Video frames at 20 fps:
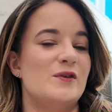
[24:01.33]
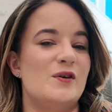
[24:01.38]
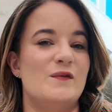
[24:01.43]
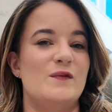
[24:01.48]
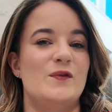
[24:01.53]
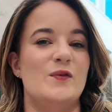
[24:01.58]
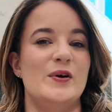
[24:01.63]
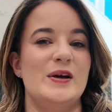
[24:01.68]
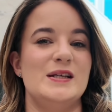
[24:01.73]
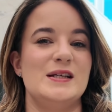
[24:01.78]

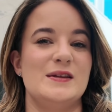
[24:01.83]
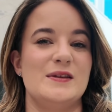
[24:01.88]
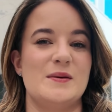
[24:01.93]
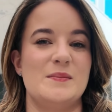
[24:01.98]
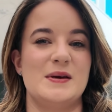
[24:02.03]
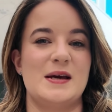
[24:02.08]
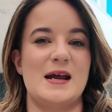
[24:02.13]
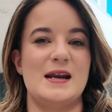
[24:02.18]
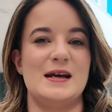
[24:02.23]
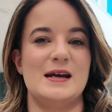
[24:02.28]
avoiding
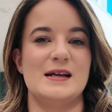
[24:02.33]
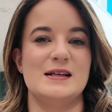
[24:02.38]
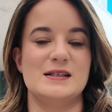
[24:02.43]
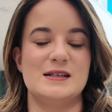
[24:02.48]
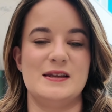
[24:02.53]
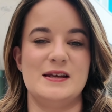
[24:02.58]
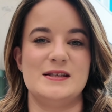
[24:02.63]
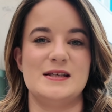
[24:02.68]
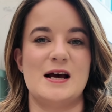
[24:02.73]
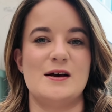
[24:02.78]
them getting
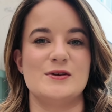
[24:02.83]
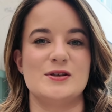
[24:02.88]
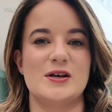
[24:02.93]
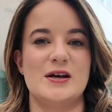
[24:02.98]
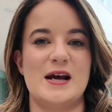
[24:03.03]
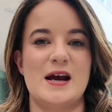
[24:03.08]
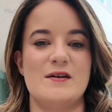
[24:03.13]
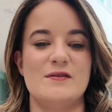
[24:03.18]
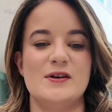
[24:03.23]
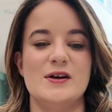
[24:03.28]
into this
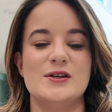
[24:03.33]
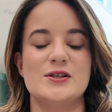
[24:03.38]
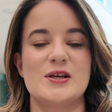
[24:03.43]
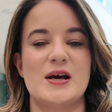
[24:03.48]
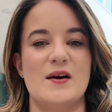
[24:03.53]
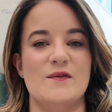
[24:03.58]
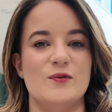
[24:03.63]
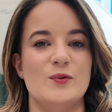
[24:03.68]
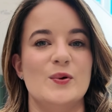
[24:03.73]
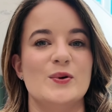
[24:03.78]
outside area
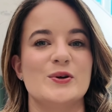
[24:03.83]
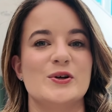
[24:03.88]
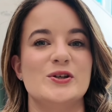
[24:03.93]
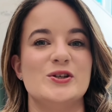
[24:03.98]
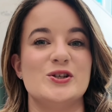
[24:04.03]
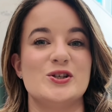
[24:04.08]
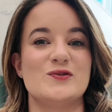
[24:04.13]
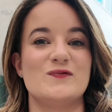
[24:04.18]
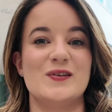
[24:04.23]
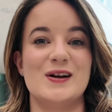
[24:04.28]
so everyone
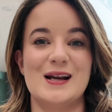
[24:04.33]
could just